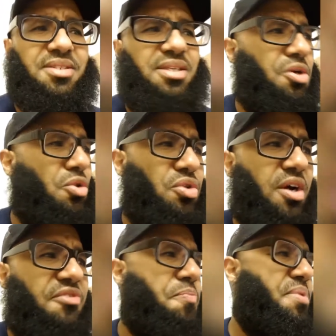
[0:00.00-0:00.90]
She, you know,
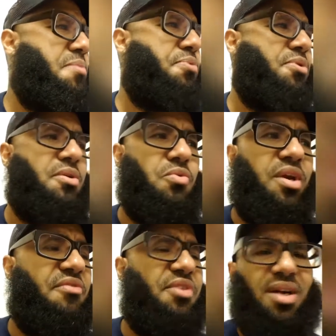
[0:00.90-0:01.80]
looked after people
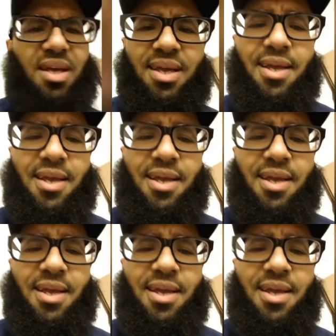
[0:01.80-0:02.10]
and whatever.